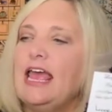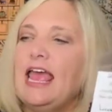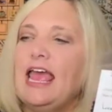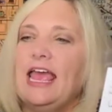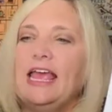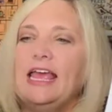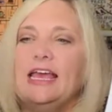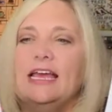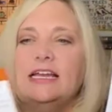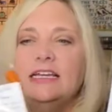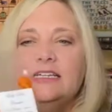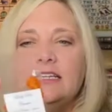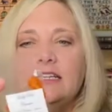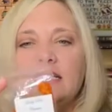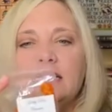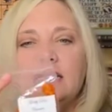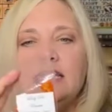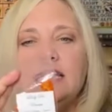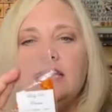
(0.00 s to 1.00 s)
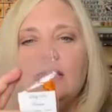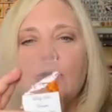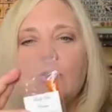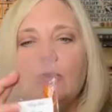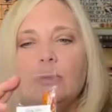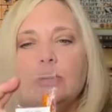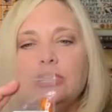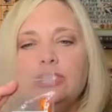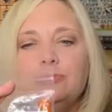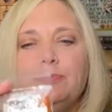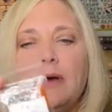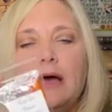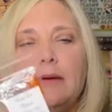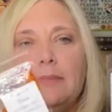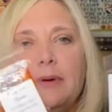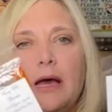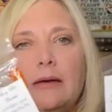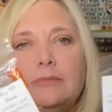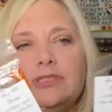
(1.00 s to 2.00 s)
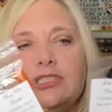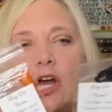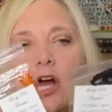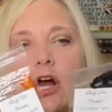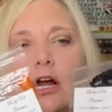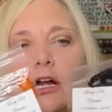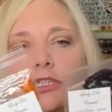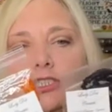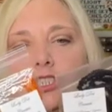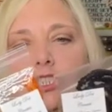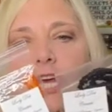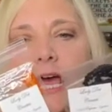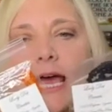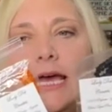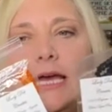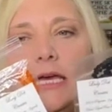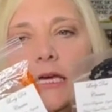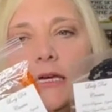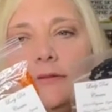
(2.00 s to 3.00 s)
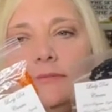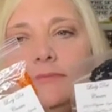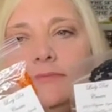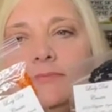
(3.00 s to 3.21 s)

and the orange pom-poms are jack.